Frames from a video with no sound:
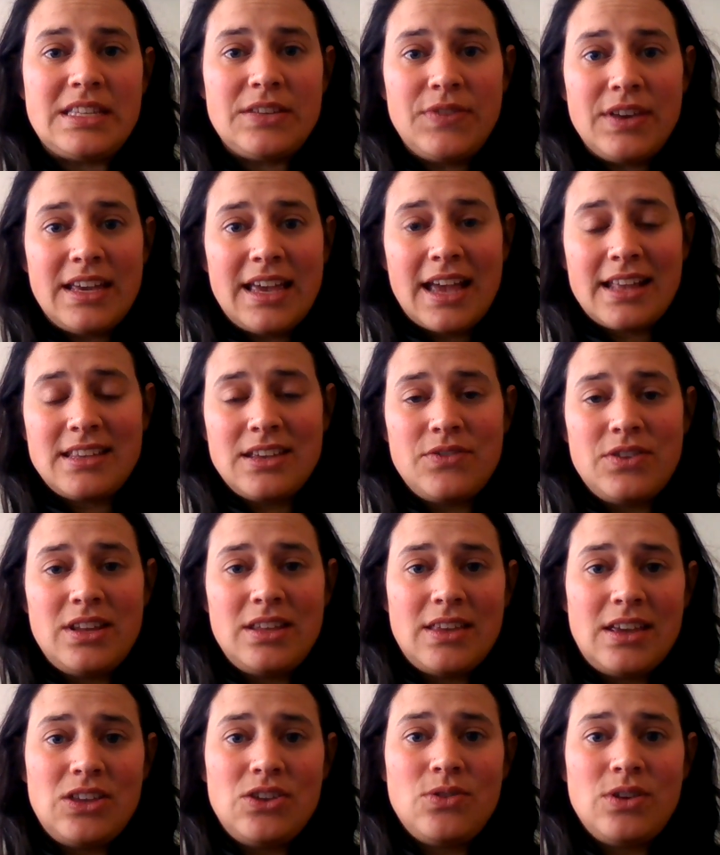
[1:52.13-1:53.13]
activity that you
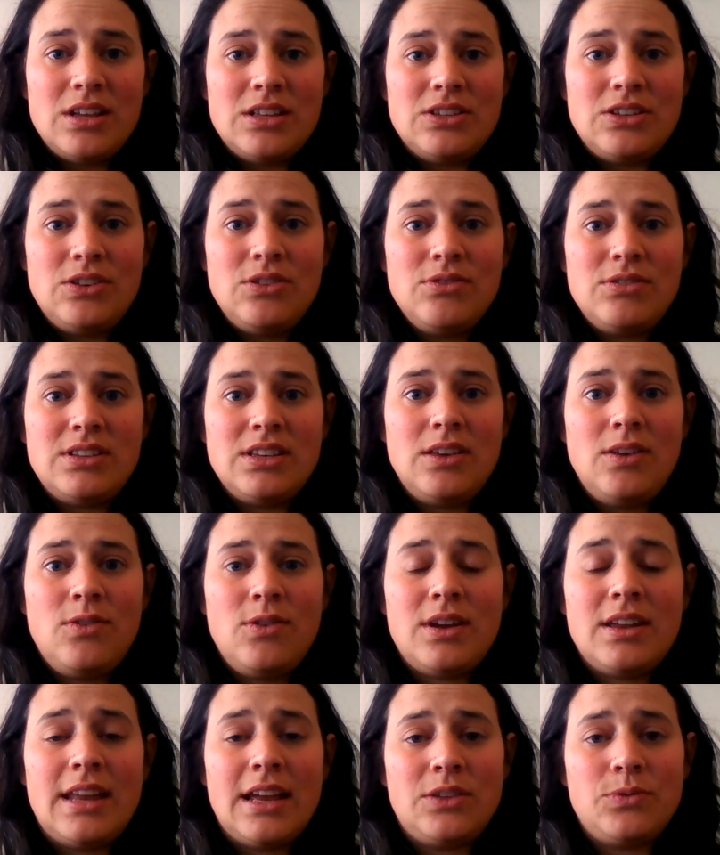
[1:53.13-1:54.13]
can do to
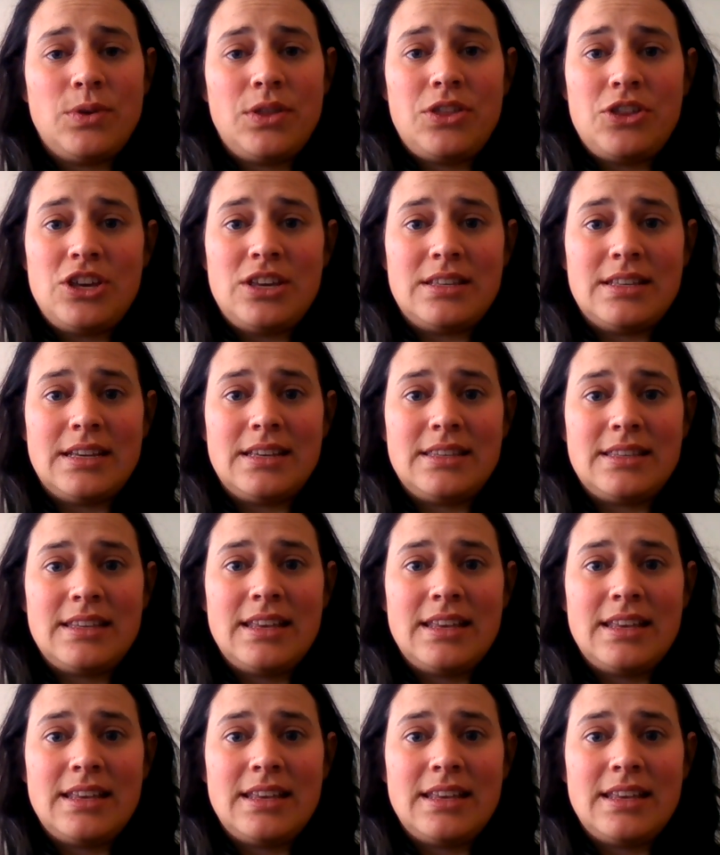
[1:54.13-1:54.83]
connect with Jesus.